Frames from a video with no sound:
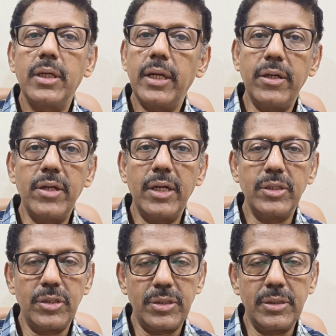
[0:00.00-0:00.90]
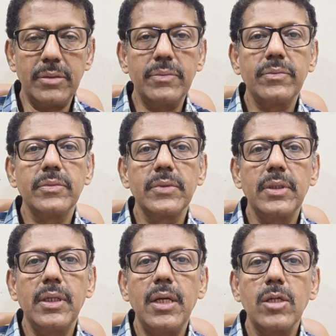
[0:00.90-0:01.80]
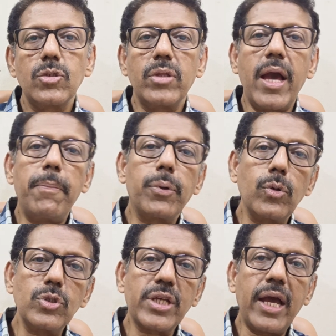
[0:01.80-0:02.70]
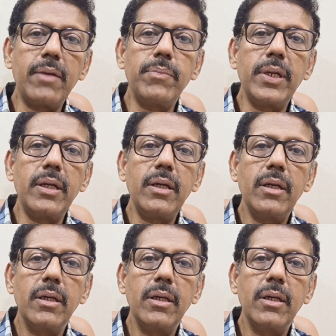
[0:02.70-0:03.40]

indigestion. So the approach can be